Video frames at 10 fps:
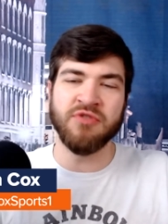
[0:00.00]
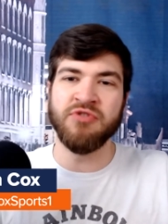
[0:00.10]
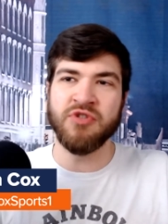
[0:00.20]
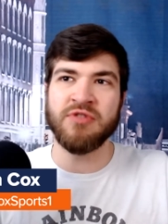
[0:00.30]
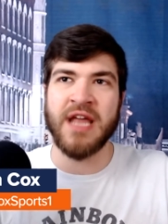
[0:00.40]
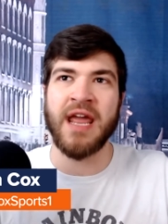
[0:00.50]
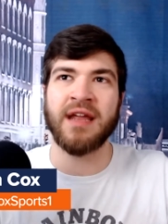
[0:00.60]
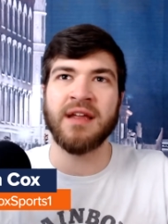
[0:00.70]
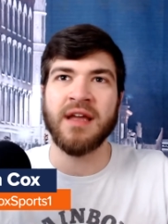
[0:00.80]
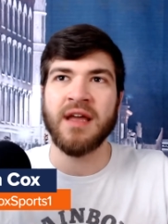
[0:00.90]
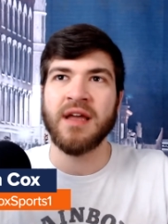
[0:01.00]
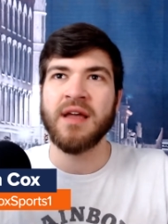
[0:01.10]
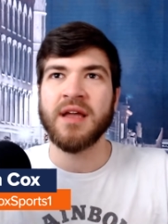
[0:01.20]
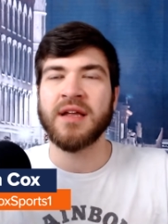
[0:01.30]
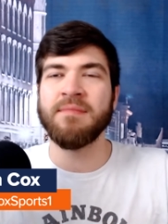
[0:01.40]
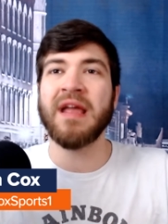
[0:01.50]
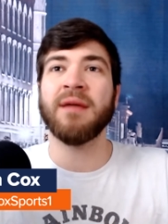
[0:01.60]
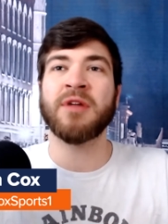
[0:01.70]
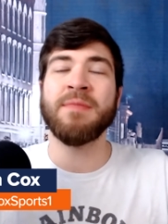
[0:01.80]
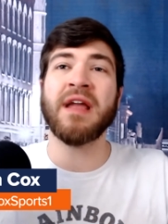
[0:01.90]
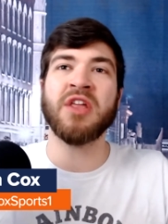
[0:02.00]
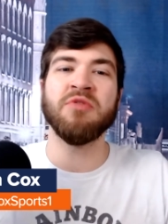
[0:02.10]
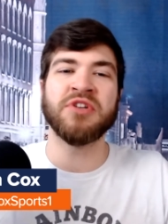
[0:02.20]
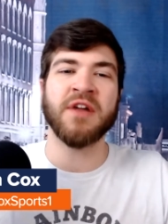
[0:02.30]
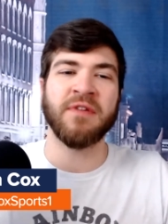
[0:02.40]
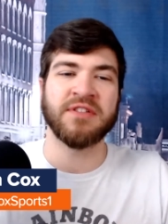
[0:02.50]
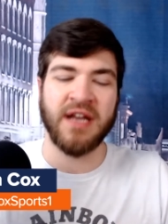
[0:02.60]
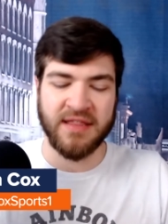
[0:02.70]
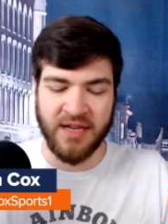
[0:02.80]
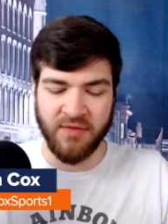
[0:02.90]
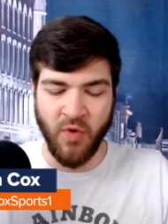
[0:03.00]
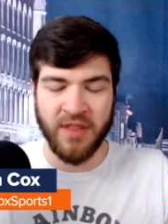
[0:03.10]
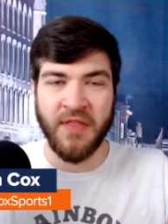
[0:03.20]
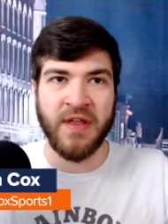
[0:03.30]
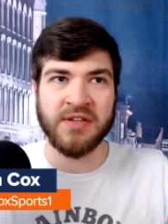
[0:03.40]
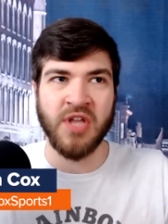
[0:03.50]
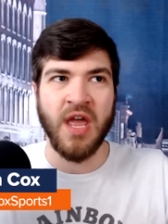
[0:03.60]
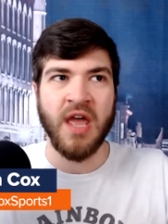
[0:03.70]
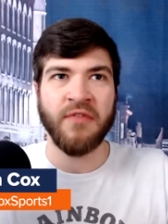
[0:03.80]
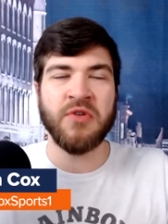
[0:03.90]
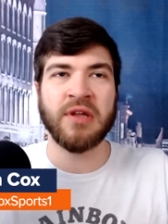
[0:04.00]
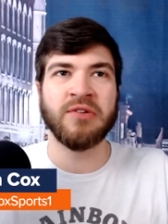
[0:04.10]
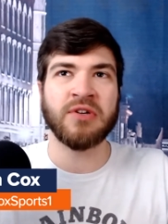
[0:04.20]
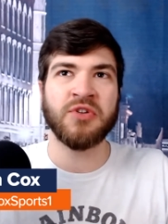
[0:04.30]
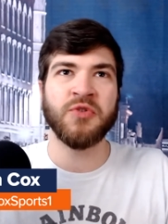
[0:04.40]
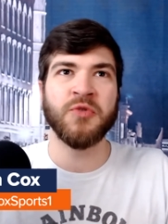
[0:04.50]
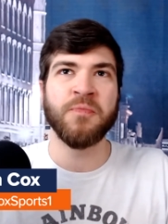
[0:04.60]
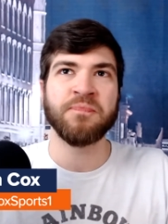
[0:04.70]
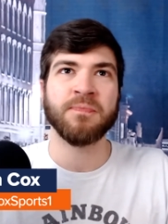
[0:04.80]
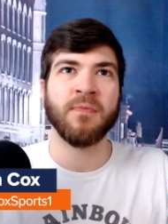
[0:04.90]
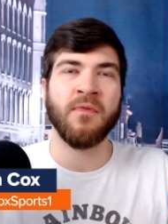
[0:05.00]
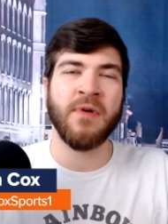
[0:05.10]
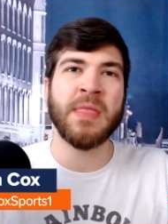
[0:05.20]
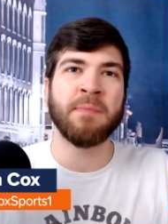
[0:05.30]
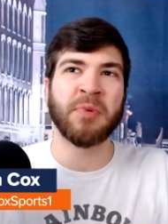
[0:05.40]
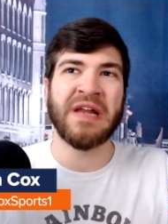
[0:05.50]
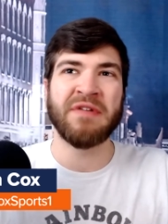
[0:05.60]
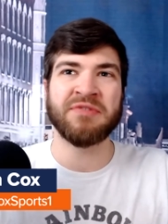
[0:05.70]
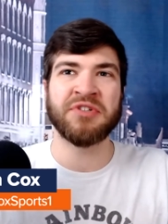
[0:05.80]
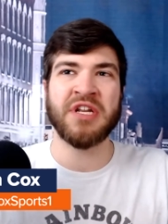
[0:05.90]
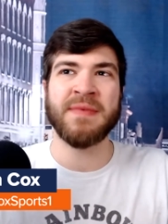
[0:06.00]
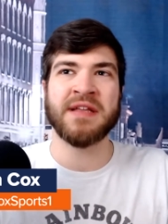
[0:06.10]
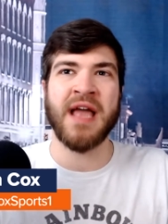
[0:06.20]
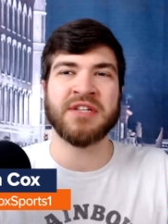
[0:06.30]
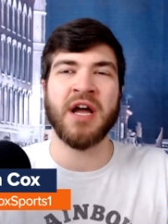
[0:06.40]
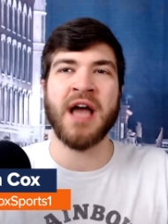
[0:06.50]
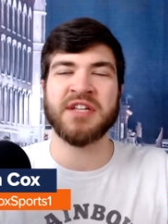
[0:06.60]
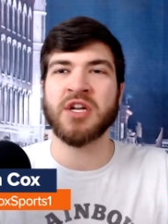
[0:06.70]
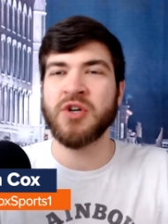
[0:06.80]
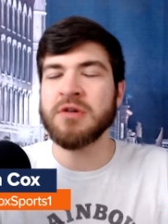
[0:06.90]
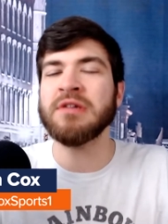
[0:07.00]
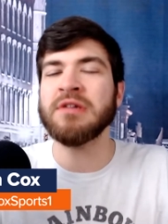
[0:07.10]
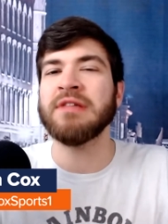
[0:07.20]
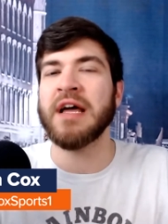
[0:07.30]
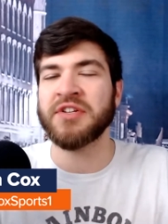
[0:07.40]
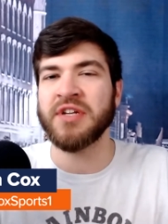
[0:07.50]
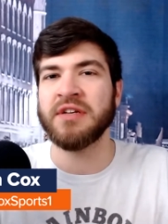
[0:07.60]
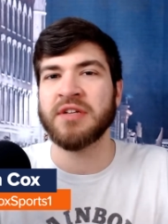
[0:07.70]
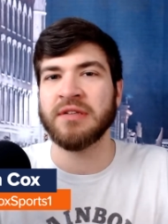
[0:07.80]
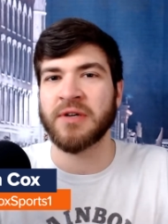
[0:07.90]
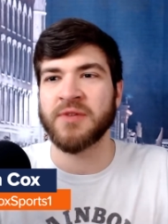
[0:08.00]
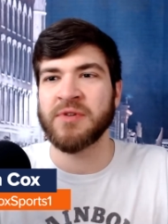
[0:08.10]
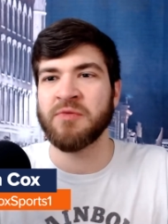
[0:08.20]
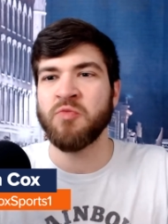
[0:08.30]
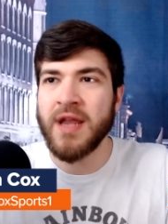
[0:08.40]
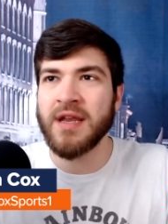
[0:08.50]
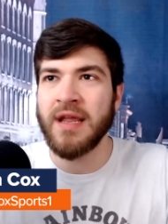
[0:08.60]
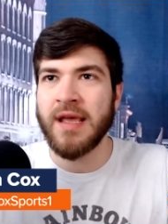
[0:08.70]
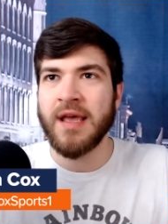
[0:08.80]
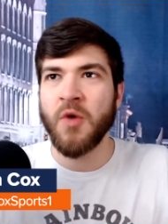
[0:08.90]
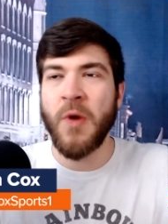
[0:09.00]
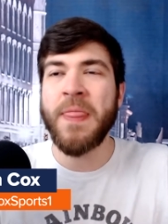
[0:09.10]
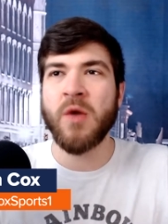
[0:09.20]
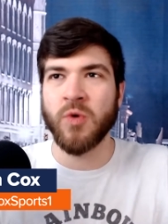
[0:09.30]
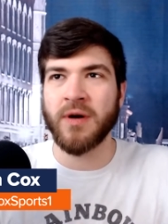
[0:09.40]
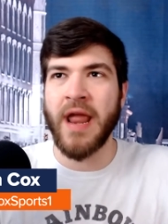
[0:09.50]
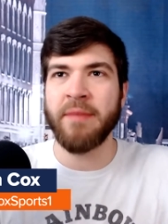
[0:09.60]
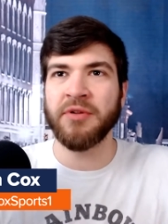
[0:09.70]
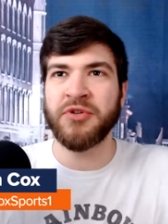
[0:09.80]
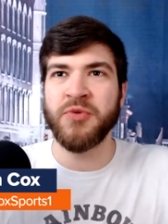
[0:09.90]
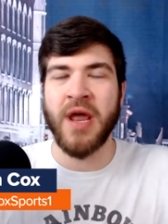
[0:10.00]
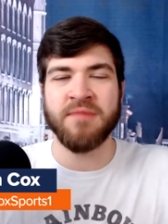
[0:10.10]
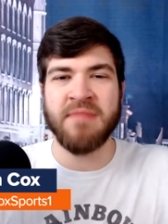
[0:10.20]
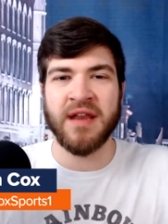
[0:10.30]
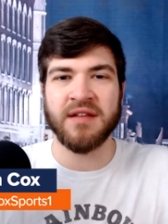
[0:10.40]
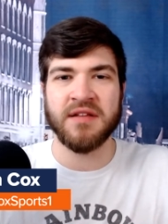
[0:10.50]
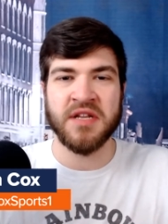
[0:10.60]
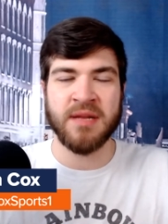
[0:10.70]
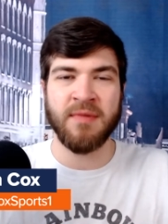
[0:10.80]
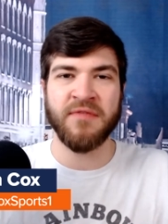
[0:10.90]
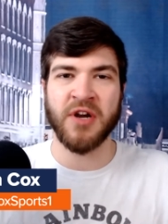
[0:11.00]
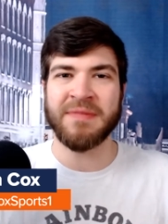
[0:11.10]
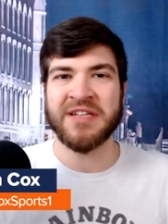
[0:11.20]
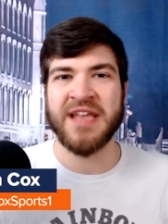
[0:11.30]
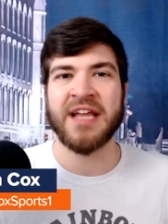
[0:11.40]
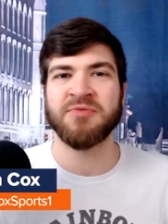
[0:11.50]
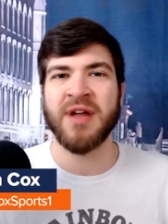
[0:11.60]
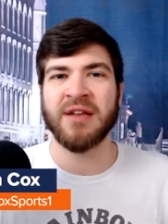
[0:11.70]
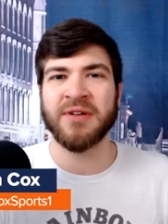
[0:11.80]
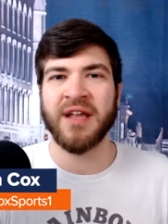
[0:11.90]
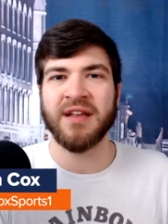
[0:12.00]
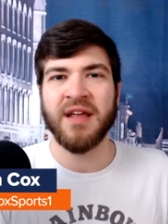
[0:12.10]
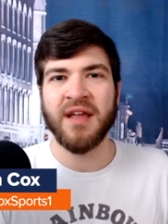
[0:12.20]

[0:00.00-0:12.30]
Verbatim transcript: you do take, can make, can make a huge difference. And I think one of the things that you can look to from the previous regime as a, as a good lesson to learn was when, when they were able to admit some of their mistakes. We'll kind of look at,